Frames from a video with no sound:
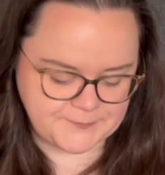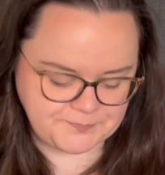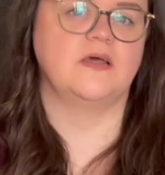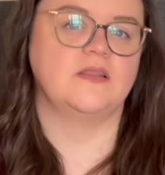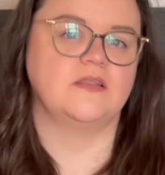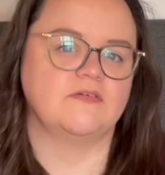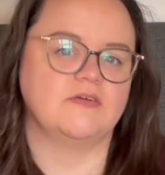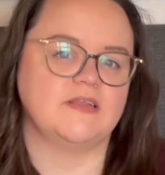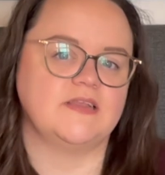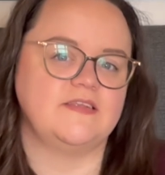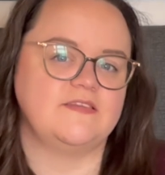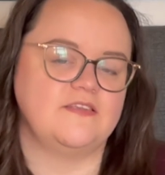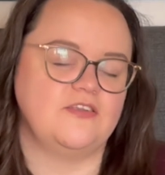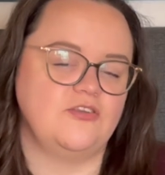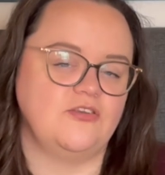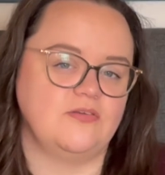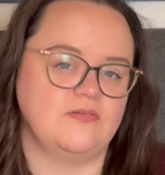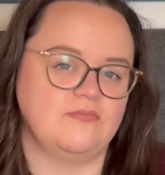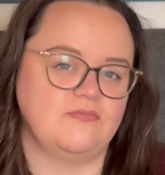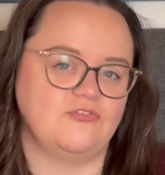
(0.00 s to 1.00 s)
and they're
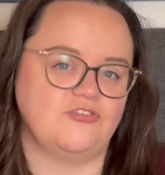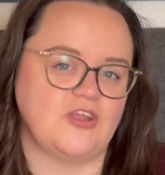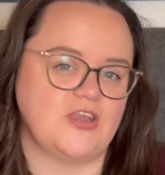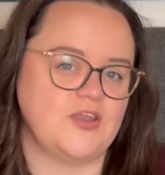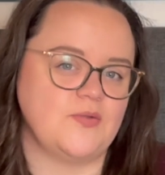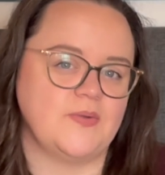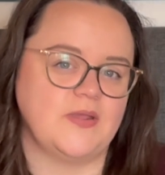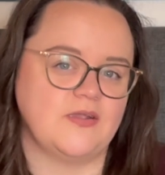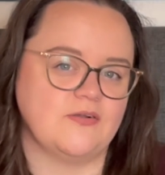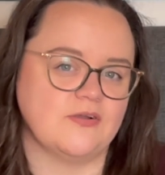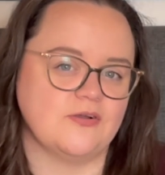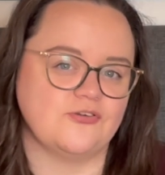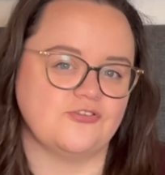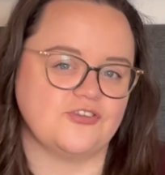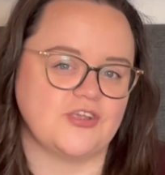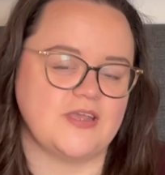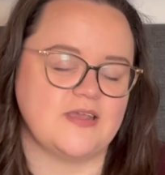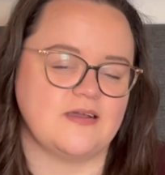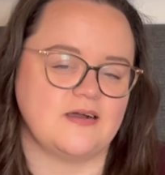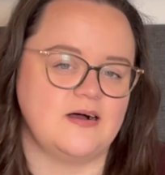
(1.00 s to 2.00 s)
releasing genuine
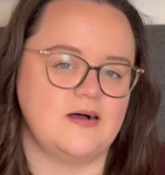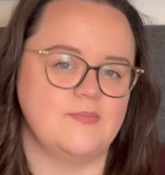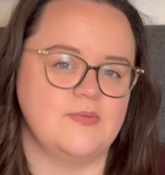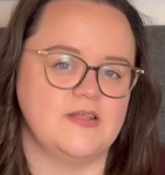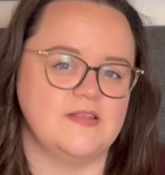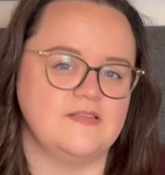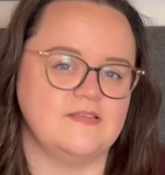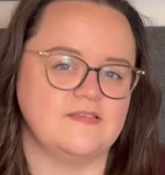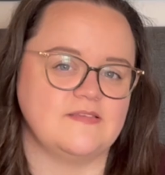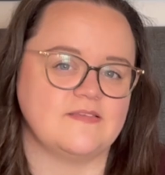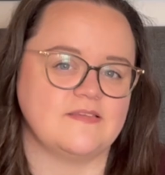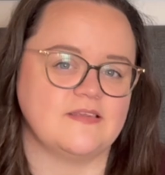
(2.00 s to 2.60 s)
crochet garments